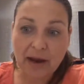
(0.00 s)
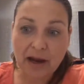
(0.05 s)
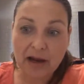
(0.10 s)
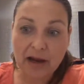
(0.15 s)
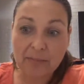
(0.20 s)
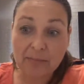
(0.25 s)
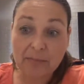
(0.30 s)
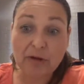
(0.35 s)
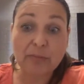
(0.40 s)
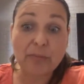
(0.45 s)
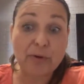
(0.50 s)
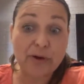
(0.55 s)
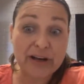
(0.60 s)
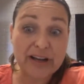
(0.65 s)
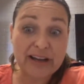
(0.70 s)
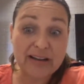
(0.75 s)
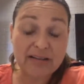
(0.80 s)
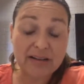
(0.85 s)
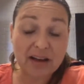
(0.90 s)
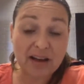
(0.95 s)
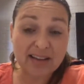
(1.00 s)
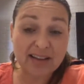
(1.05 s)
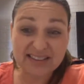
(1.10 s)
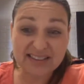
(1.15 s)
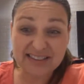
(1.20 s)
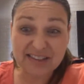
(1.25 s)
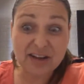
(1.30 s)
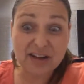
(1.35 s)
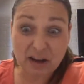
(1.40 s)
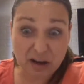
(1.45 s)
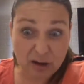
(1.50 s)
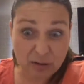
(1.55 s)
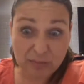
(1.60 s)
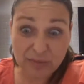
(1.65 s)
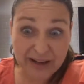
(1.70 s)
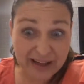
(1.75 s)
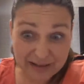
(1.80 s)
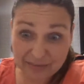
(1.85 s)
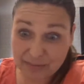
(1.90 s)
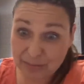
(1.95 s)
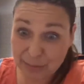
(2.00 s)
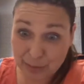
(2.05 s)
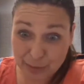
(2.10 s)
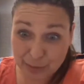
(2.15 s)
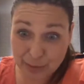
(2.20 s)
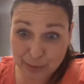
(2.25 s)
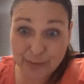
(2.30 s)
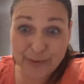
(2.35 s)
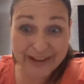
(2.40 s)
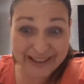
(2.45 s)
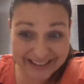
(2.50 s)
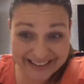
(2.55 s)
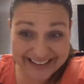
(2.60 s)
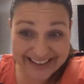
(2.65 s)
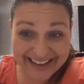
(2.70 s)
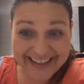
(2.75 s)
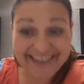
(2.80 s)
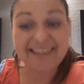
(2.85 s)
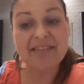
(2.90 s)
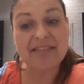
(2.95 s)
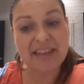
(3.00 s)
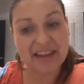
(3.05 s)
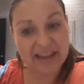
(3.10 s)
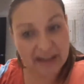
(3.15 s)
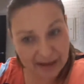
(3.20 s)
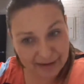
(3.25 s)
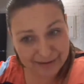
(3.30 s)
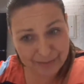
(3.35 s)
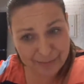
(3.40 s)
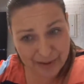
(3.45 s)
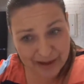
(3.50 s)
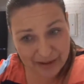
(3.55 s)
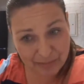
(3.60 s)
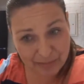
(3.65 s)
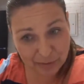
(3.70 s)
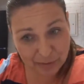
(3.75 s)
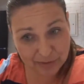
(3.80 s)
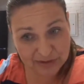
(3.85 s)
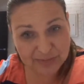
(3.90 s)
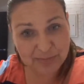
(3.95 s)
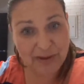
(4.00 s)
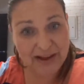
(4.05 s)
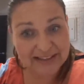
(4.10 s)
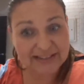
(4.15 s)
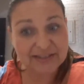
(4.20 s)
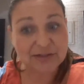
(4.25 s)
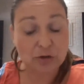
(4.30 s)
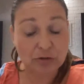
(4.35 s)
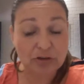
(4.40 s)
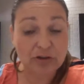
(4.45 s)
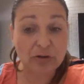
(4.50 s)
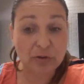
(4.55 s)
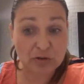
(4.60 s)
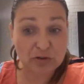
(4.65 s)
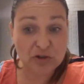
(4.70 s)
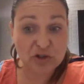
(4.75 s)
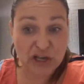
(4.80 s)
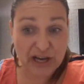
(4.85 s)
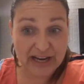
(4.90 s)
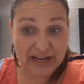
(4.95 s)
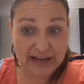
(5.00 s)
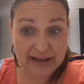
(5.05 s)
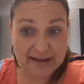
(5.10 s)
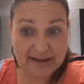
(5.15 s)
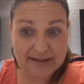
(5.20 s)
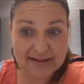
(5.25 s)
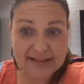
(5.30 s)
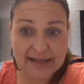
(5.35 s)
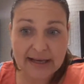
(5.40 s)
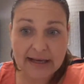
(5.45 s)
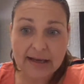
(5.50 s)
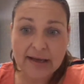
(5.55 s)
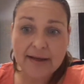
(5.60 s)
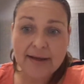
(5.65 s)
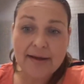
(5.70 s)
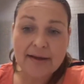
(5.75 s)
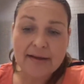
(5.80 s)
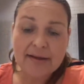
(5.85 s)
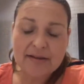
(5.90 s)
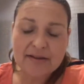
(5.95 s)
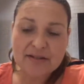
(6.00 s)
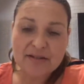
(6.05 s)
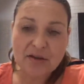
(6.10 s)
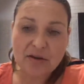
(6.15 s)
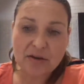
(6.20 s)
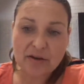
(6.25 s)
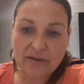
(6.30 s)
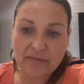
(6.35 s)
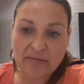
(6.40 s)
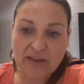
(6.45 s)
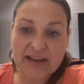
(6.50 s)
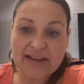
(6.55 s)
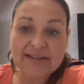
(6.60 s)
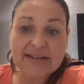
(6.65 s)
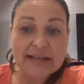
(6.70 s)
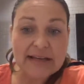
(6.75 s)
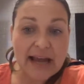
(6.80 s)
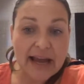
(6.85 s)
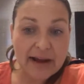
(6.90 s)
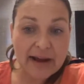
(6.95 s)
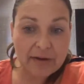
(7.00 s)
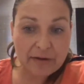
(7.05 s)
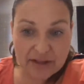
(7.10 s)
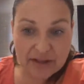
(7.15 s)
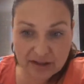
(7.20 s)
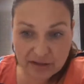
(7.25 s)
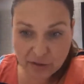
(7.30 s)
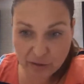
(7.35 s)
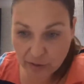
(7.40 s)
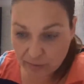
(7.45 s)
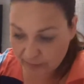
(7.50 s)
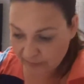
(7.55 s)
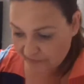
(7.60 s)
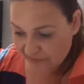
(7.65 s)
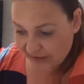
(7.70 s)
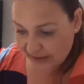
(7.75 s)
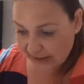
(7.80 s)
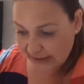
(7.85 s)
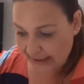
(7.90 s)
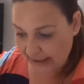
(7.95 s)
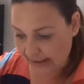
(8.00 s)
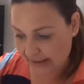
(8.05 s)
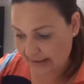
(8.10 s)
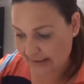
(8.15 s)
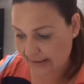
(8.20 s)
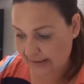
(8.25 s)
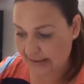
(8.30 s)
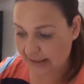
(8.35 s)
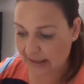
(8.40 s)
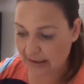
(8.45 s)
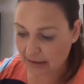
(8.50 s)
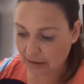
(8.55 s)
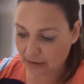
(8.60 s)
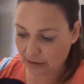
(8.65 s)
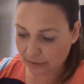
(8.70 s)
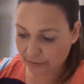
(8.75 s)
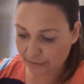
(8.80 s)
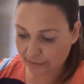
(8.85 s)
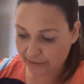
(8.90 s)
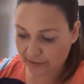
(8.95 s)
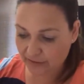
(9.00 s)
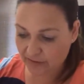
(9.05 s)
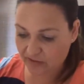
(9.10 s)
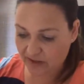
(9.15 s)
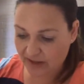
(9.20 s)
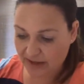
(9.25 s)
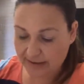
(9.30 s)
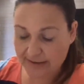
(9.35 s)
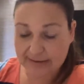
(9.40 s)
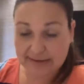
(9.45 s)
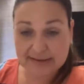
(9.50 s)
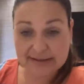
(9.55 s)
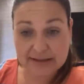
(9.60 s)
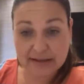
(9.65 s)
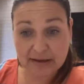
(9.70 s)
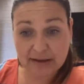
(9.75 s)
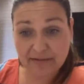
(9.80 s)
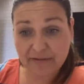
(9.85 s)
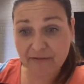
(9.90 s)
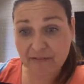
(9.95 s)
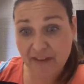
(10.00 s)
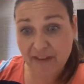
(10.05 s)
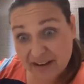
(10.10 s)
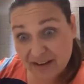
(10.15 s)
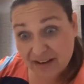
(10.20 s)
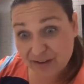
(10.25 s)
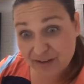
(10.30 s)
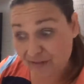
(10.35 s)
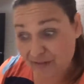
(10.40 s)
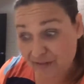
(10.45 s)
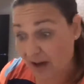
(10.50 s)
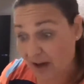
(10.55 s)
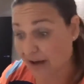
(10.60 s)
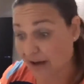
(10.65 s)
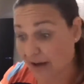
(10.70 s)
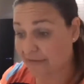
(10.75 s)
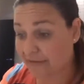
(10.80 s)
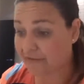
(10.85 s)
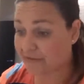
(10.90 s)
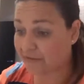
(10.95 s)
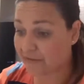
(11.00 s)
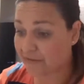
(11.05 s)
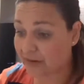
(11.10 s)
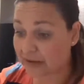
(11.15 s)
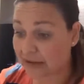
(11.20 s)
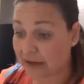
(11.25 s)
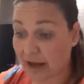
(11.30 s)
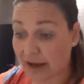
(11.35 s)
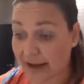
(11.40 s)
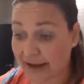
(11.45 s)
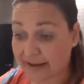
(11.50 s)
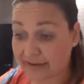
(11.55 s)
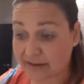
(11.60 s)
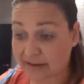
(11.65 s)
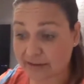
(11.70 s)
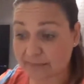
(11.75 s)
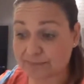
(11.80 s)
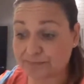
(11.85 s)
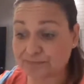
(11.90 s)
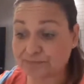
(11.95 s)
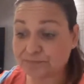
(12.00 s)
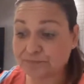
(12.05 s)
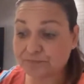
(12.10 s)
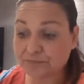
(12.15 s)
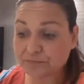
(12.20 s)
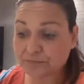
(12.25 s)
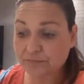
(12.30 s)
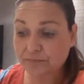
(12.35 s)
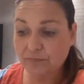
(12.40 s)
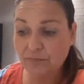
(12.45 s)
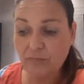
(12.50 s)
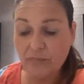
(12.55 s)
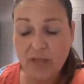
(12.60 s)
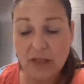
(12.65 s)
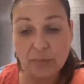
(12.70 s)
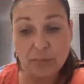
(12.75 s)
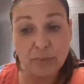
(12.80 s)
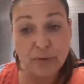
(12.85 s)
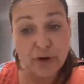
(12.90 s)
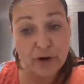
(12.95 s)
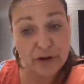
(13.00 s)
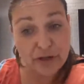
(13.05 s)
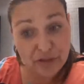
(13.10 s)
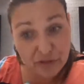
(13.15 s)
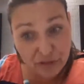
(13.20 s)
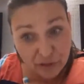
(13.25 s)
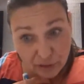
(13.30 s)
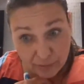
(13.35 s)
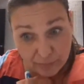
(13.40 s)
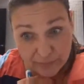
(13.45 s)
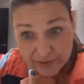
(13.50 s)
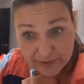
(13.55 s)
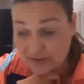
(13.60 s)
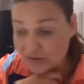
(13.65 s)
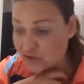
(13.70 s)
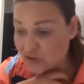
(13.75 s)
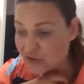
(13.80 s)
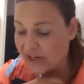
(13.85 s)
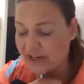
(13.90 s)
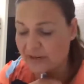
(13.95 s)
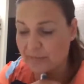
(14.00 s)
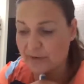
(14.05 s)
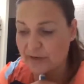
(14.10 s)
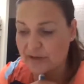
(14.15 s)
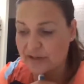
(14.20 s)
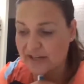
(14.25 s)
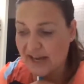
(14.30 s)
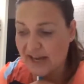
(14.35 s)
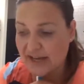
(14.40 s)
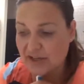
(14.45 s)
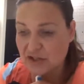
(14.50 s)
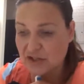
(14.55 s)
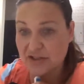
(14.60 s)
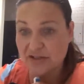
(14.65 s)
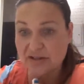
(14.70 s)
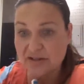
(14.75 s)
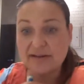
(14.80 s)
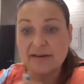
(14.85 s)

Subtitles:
your body likes to clot blood more quickly than other people's based on your genetics. So these inherited thrombophilias include things like factor V, Leiden, prothrombin gene mutation.